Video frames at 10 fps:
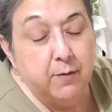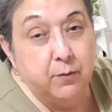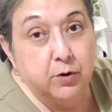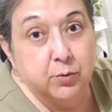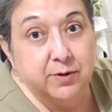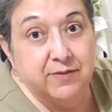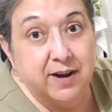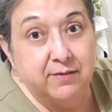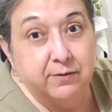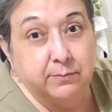
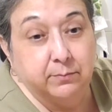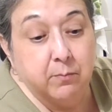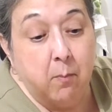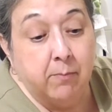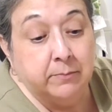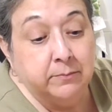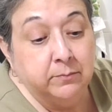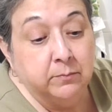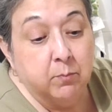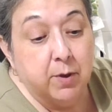425,
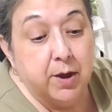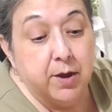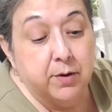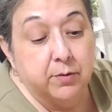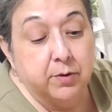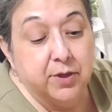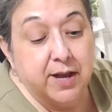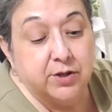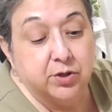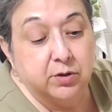and
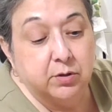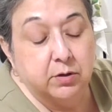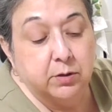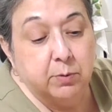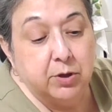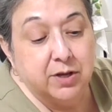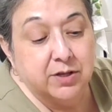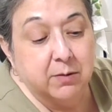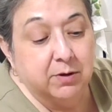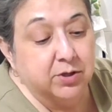that should speed things
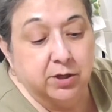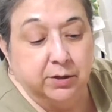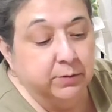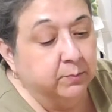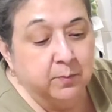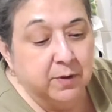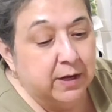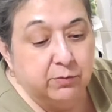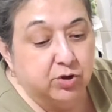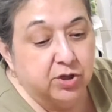up because
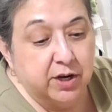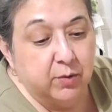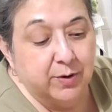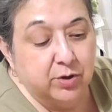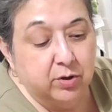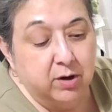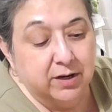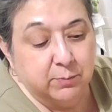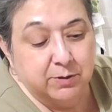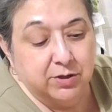it was just taking way too long.
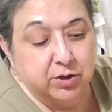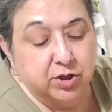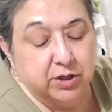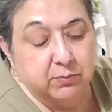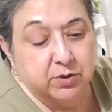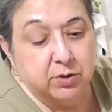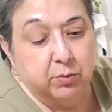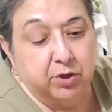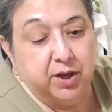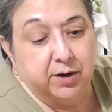It's because the chicken was so
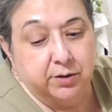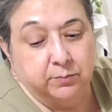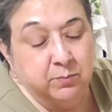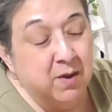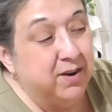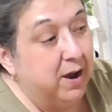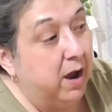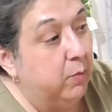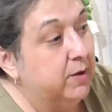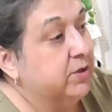thick. Now I was